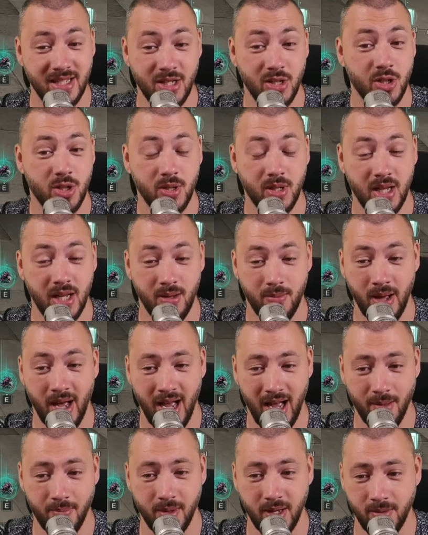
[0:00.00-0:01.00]
to keep
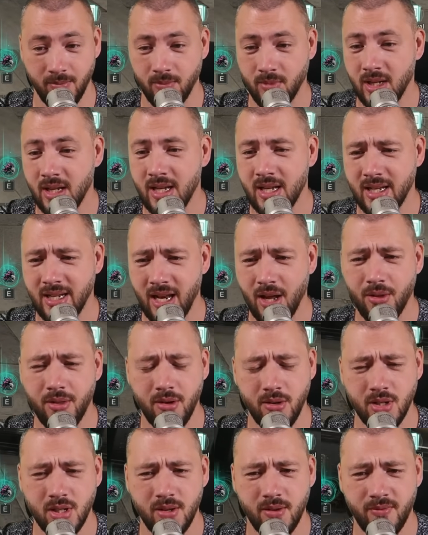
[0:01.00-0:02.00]
happy. Now
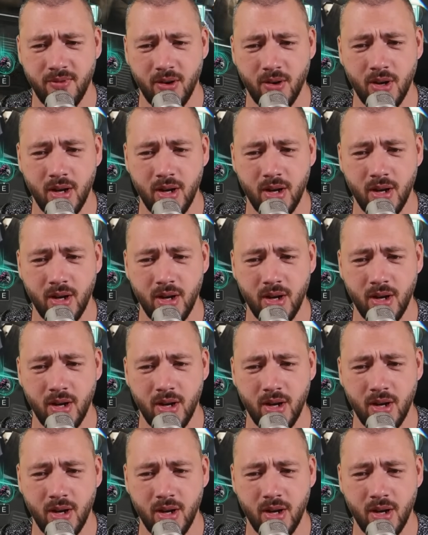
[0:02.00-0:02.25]
there's a very